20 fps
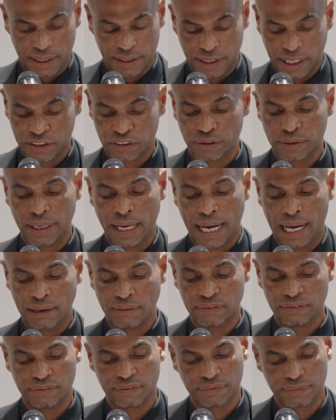They should
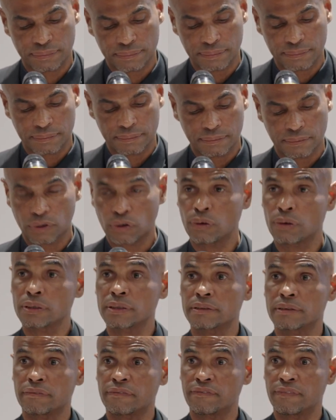have all
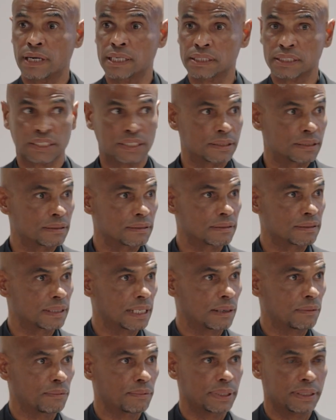of the functions
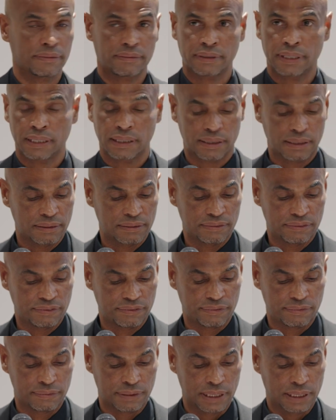that we think
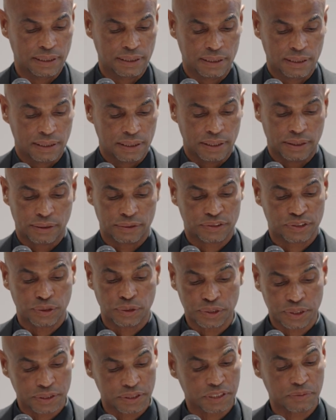of,
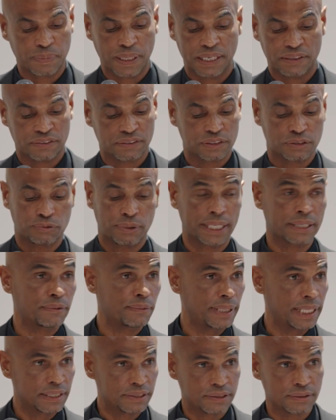social spaces,
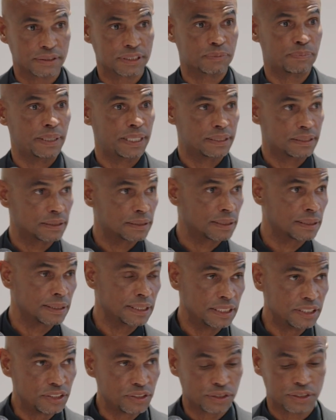recreational spaces,
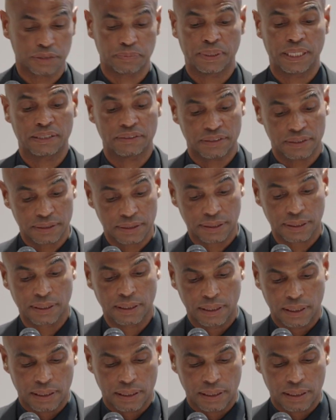leisure spaces.